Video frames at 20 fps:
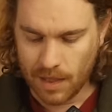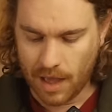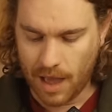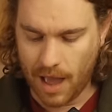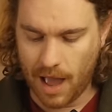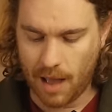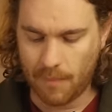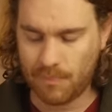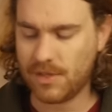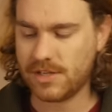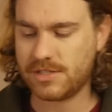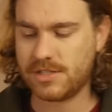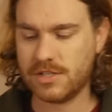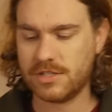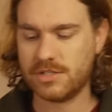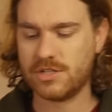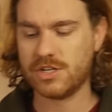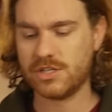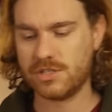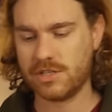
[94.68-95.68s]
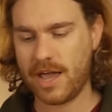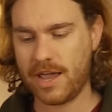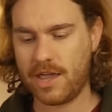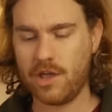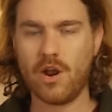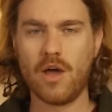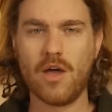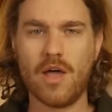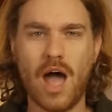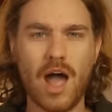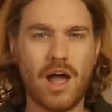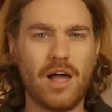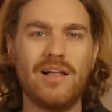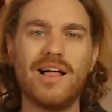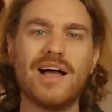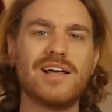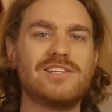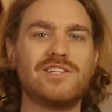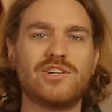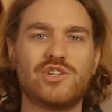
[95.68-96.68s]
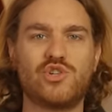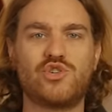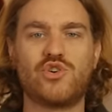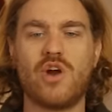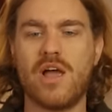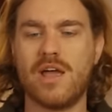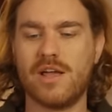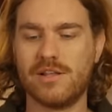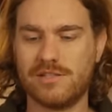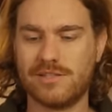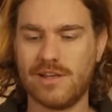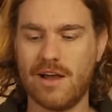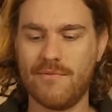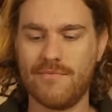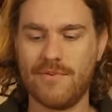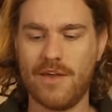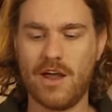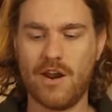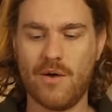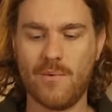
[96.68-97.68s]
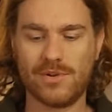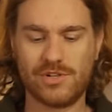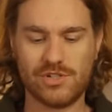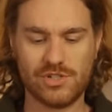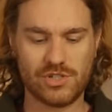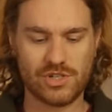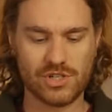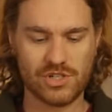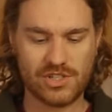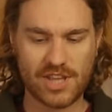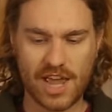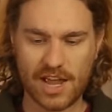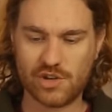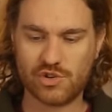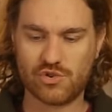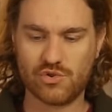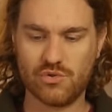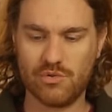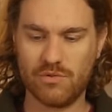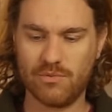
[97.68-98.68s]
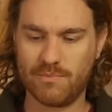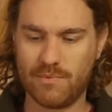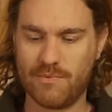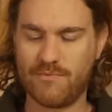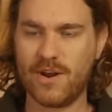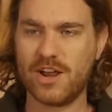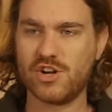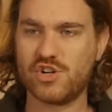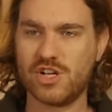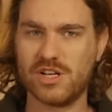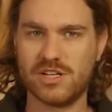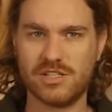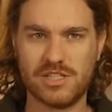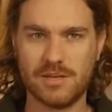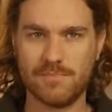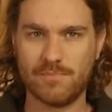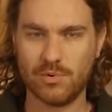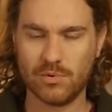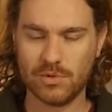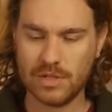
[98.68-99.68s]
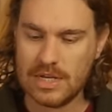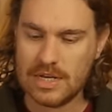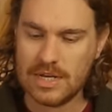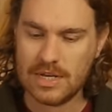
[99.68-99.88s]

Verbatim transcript: um, this is just like, you know, a classic Australian style Fiano, which is just textural, refreshing, simple,